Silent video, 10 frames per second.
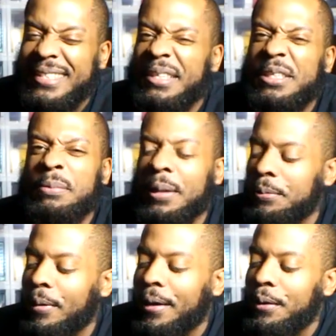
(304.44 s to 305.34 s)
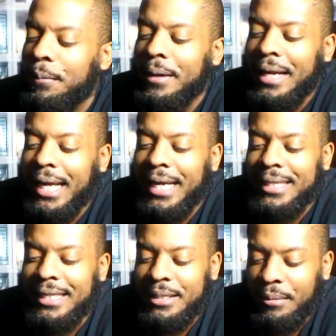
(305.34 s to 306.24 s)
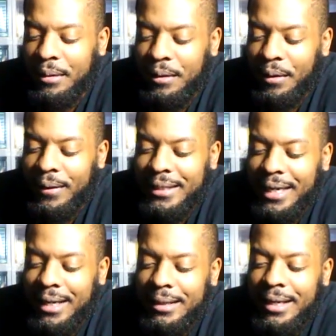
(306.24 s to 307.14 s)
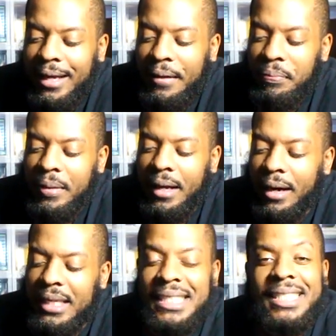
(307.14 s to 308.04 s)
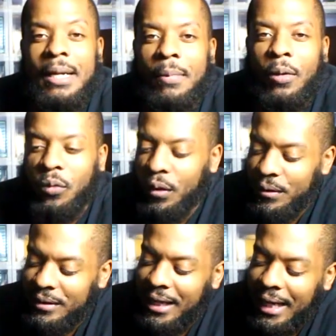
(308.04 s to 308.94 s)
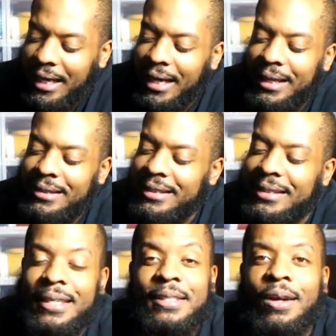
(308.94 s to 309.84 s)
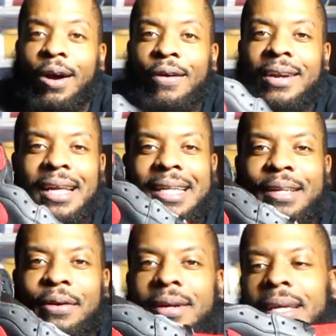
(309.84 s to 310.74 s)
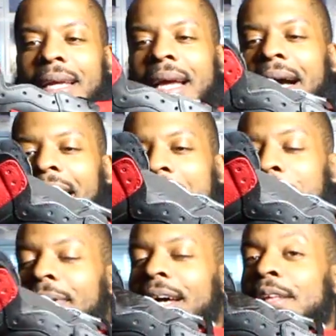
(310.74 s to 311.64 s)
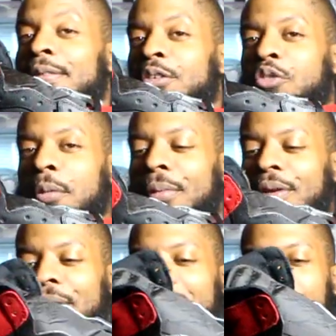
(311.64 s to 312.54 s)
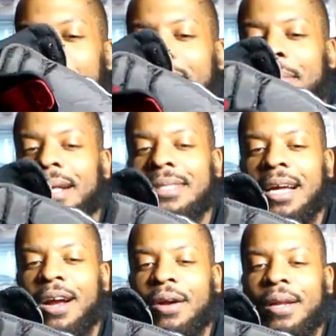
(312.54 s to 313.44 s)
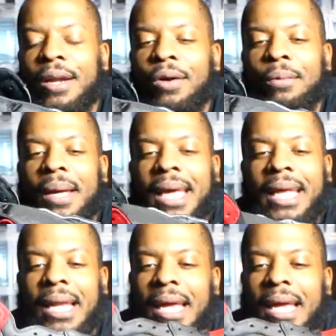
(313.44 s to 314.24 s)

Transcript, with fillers: It still smells brand new, but it ain't got that smell it always has. Uh, just like my Royals that I got, these things are already glittering. I am not even tripping on that, man, because I already know, man.